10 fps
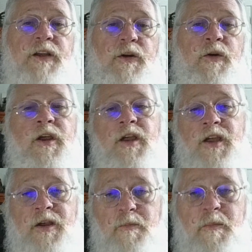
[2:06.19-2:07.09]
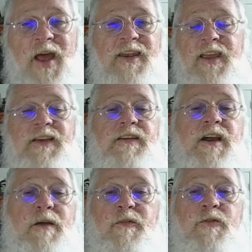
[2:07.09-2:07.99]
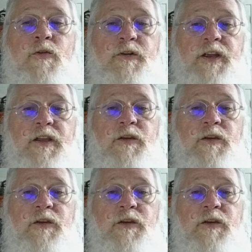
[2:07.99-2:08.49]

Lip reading: So my day job, of course,